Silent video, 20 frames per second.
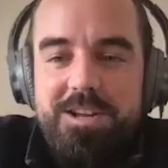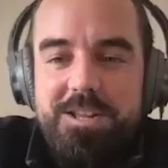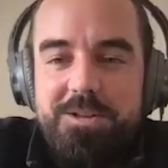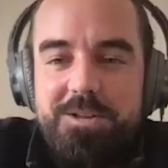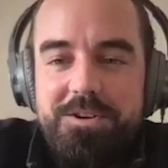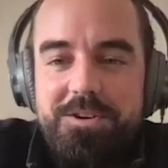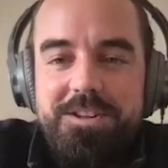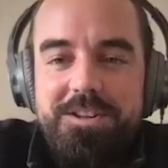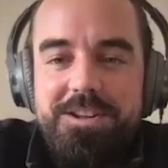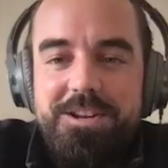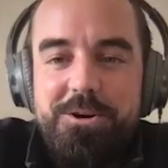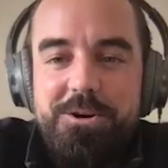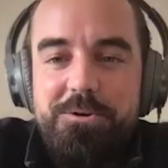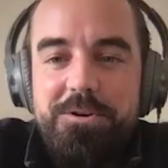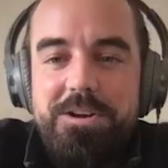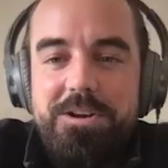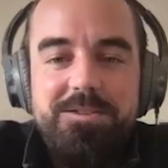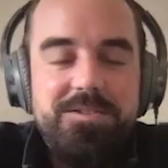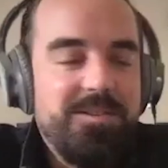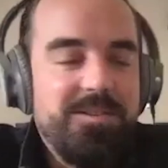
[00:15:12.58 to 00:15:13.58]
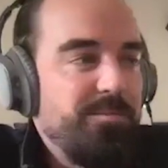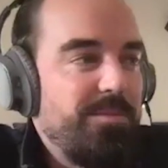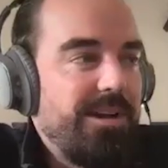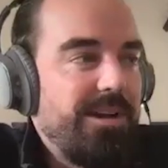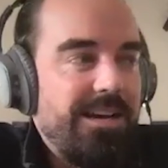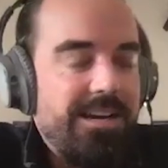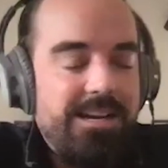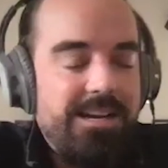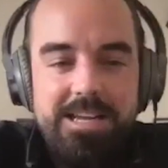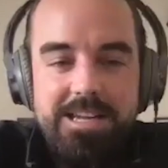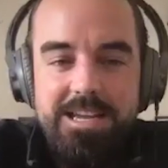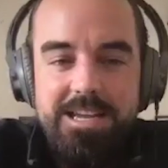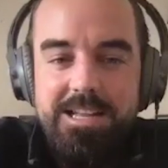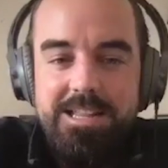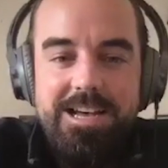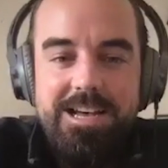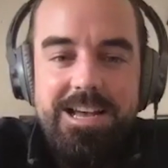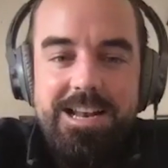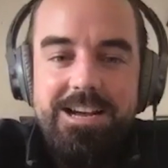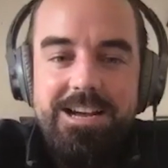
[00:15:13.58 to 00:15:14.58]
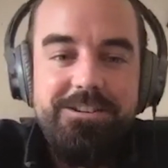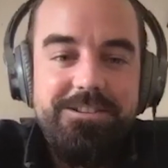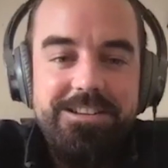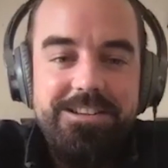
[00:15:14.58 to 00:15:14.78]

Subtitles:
the one that no one else can play, and then get the hell out of